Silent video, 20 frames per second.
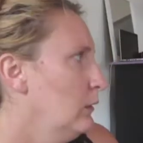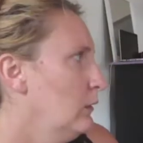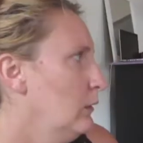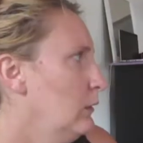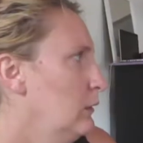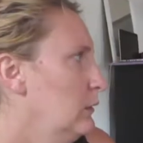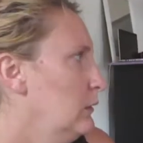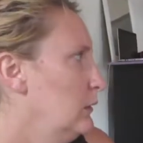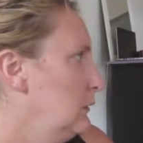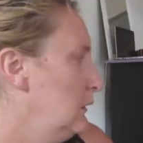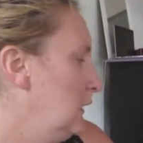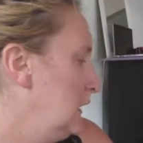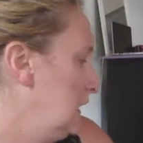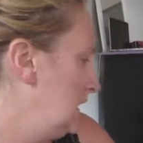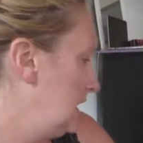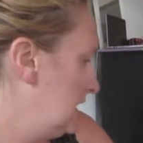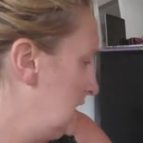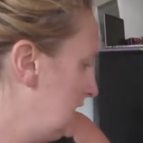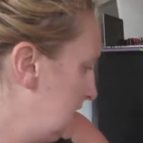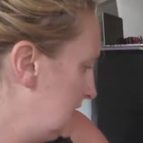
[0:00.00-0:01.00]
Oh,
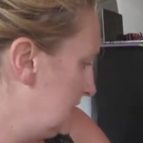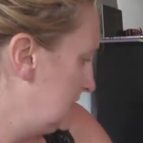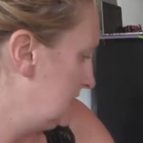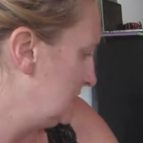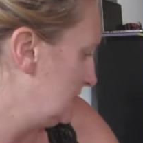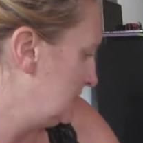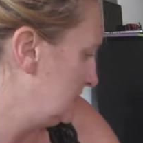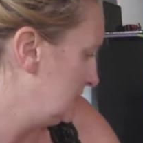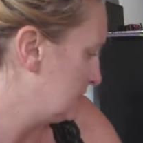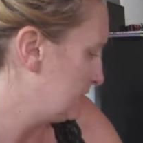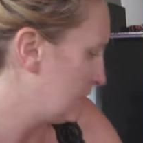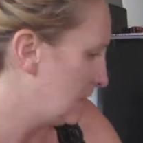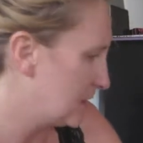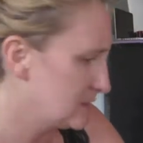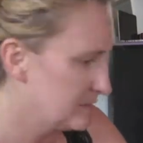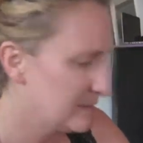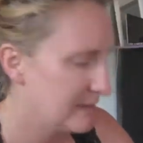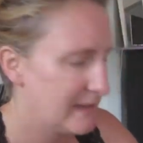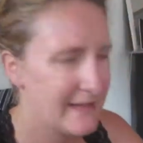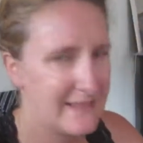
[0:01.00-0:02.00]

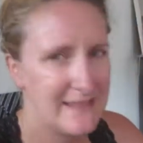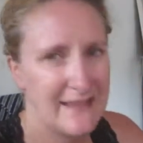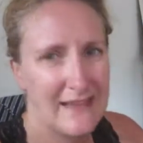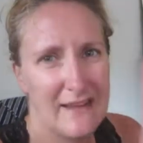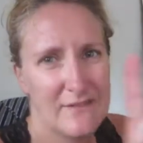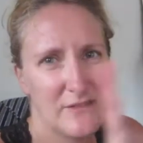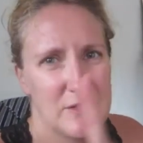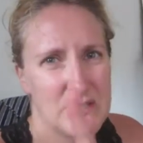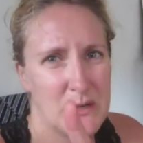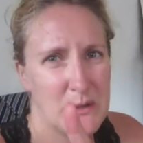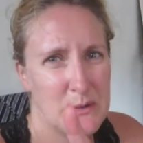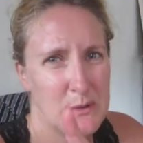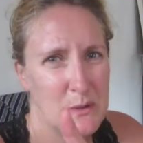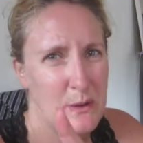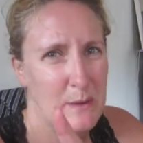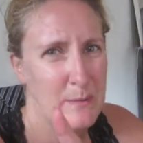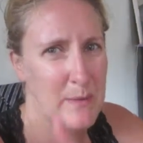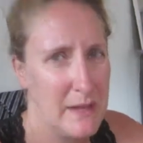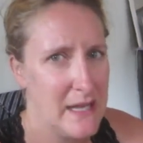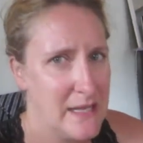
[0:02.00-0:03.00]
pardon me. I think I have to go throw
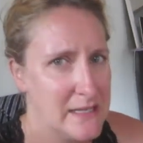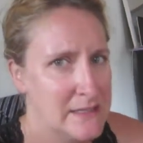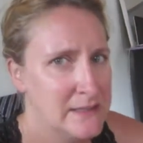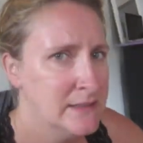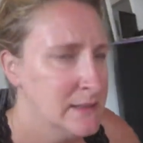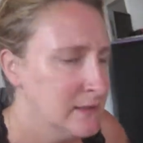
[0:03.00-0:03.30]
up again.